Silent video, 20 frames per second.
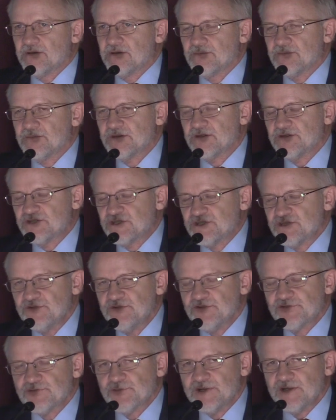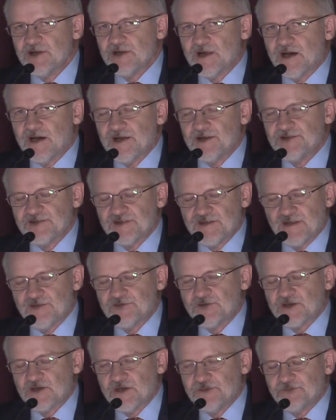But the Jews realize, and I
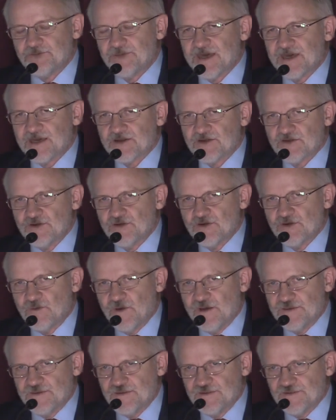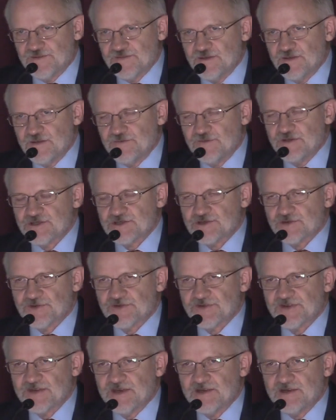have to get back to what this individual
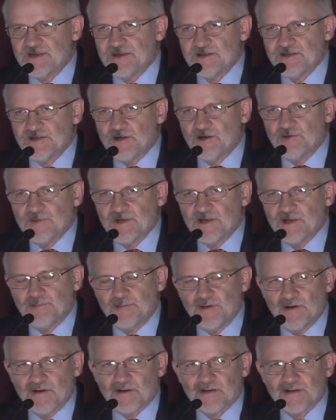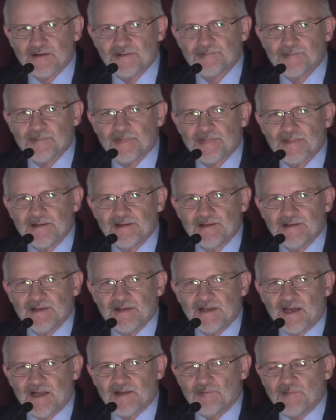said in the Dome of the Book,
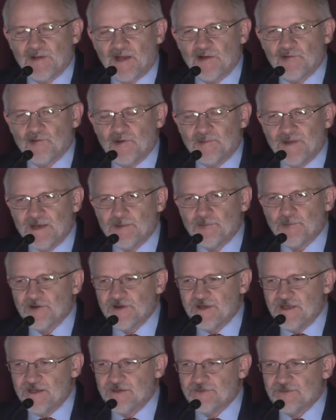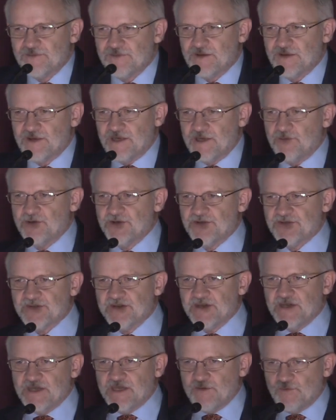I, I remember him, he was,
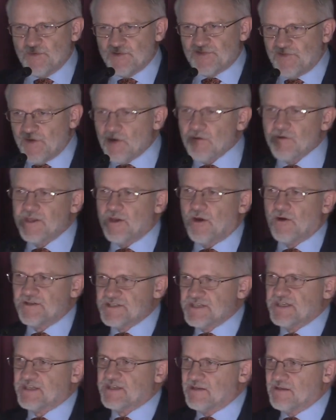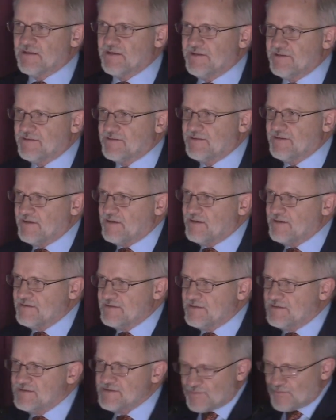he was very articulate, and he,
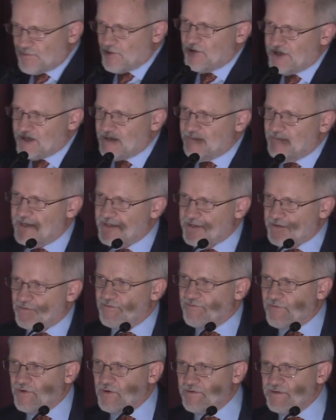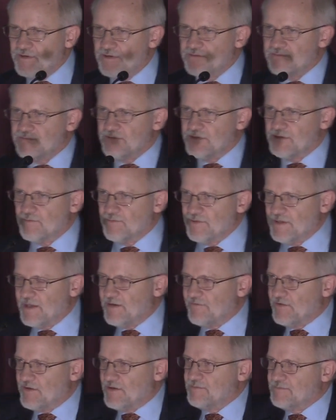he's wearing a microphone, and, you know, we
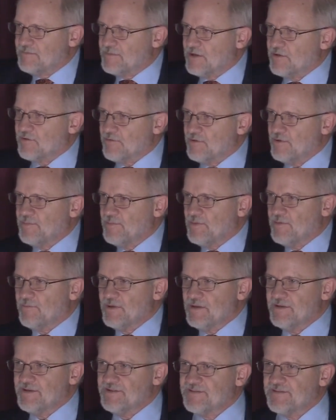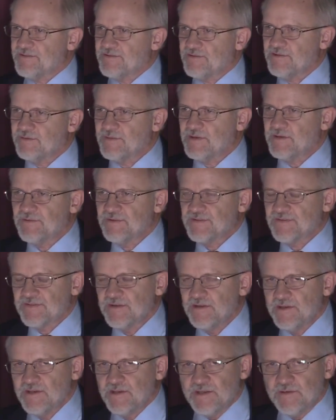have a, a group, and we listen to him. He was,
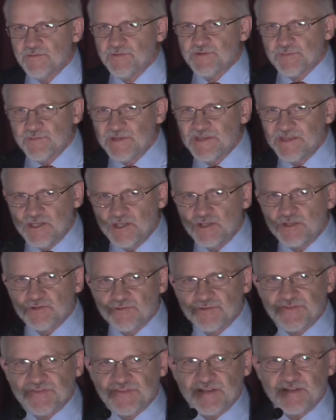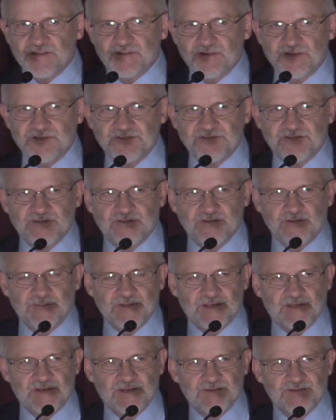he was really interesting to listen to
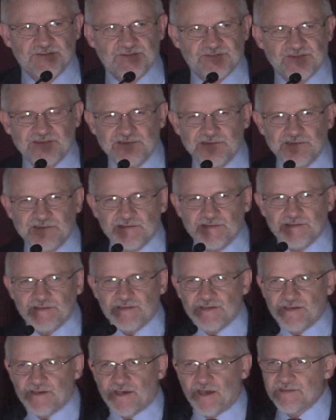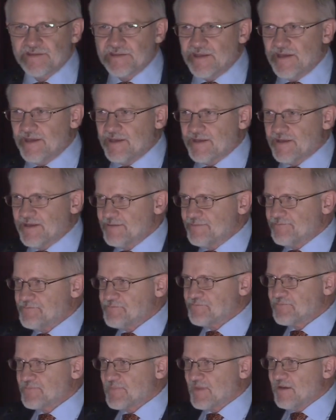because unlike
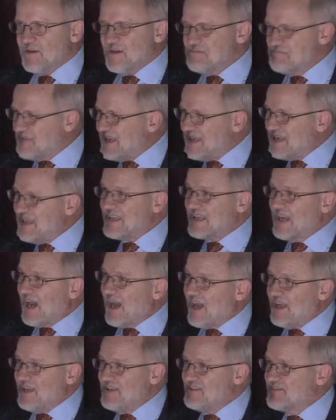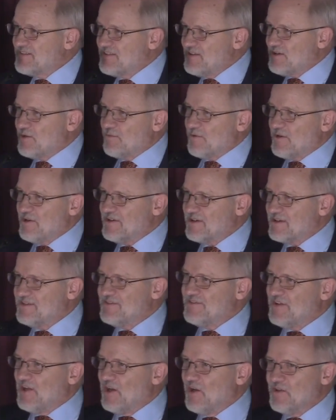many guides, you know, where you
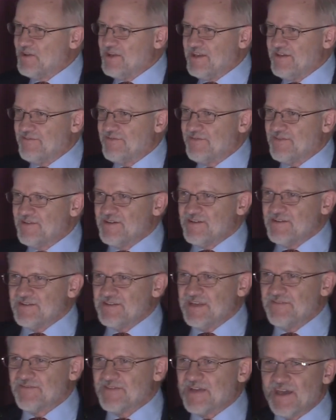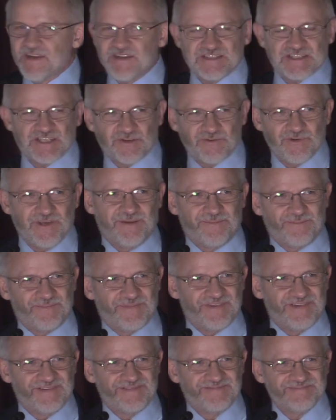can tell they've, they've got a
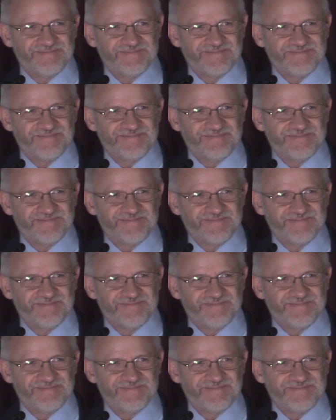script,